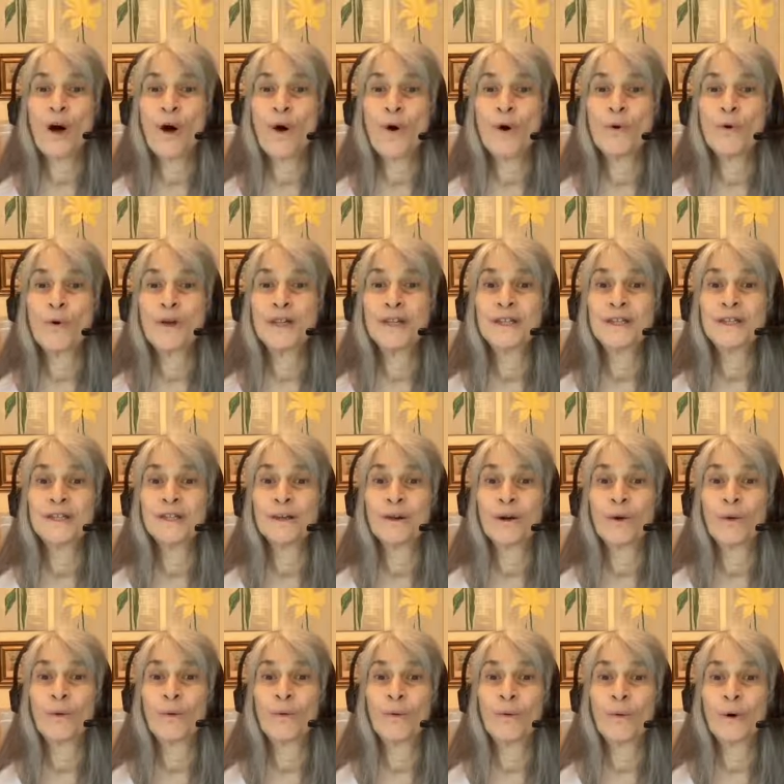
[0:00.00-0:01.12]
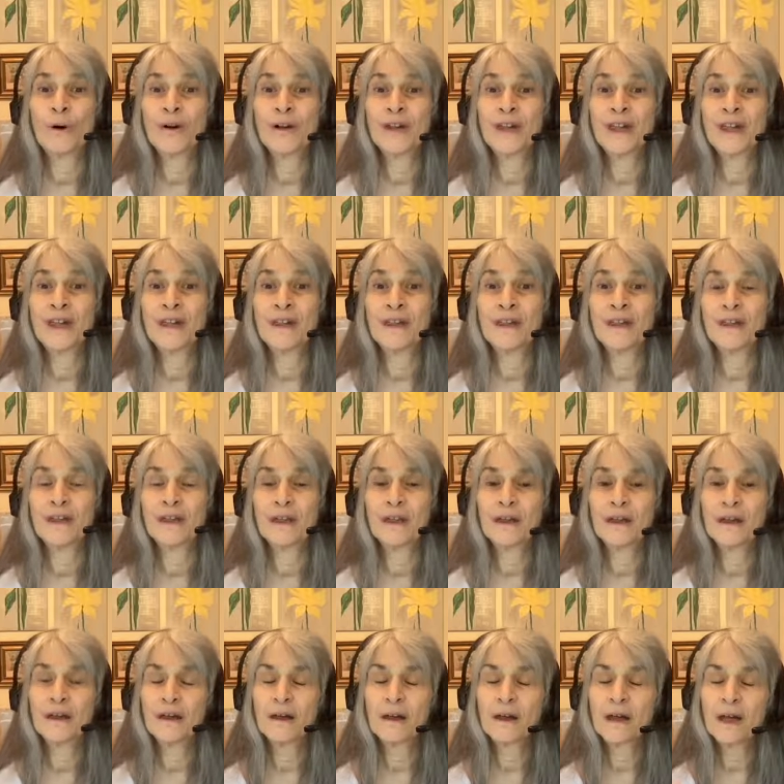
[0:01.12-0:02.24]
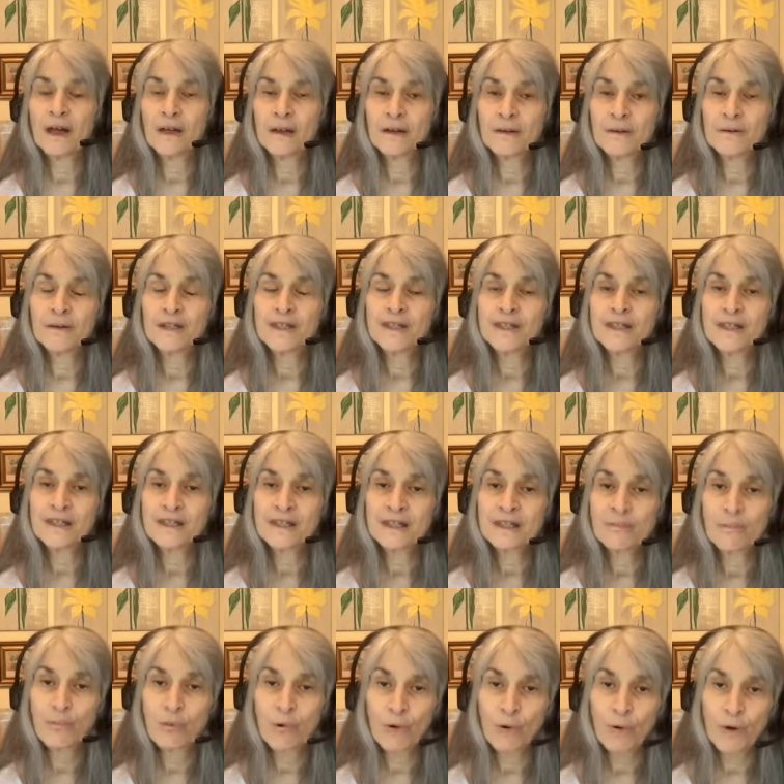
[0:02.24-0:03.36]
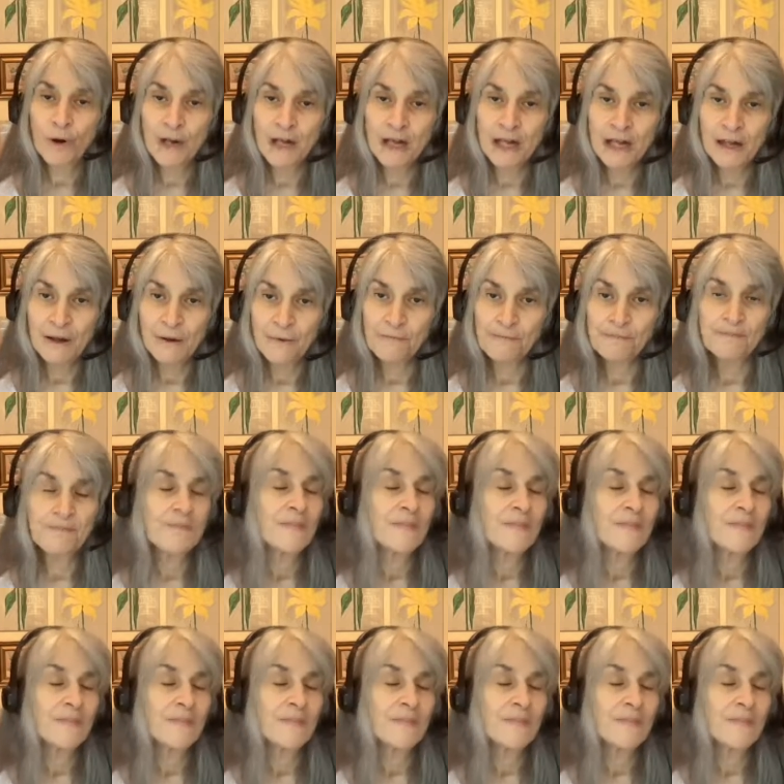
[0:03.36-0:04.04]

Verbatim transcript: always working and always to support you.